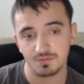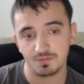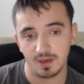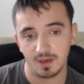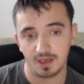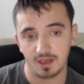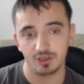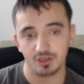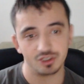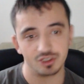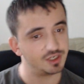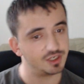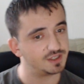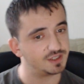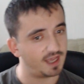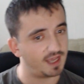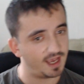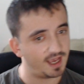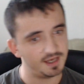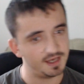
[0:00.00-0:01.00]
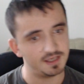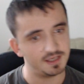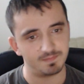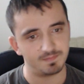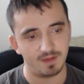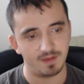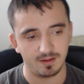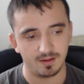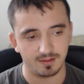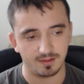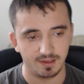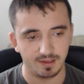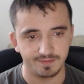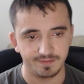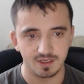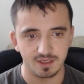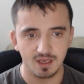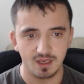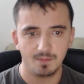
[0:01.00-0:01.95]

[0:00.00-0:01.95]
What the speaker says: mage, is any spell cliffs.